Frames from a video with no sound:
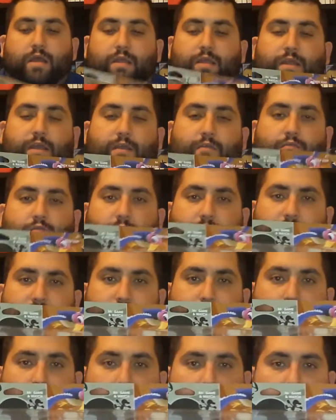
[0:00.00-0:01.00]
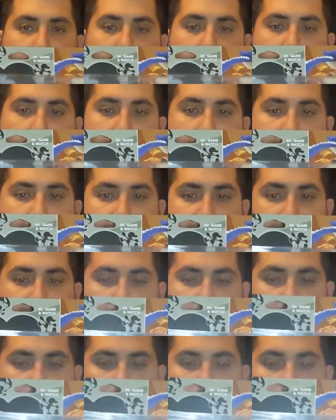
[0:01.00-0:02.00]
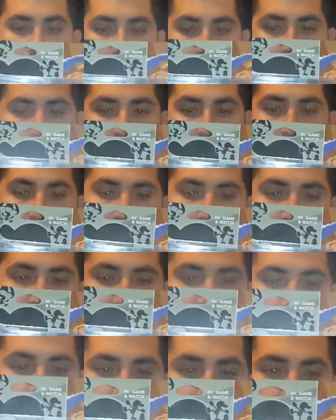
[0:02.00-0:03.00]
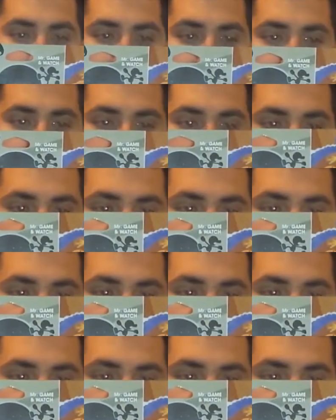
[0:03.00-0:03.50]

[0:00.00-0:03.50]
the Retro 3-pack of Rob,